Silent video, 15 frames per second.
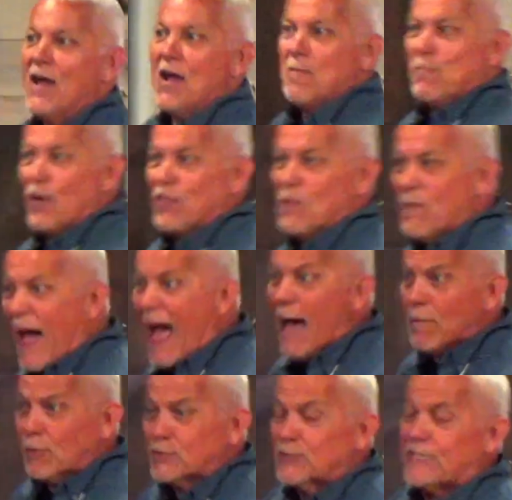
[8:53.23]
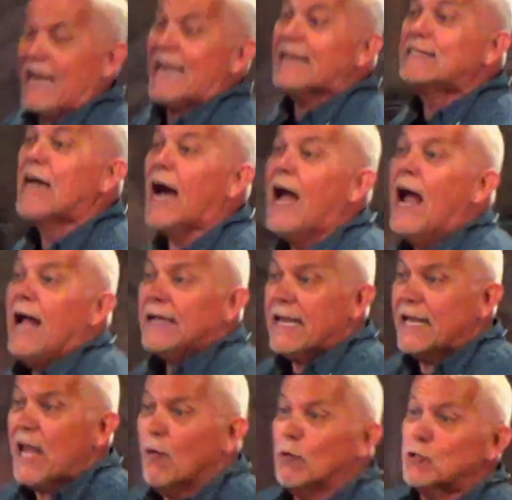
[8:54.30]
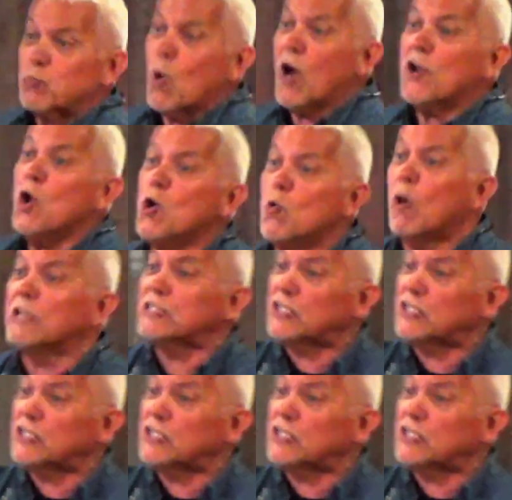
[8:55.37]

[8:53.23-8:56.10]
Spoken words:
But the Bible says that there was one who was a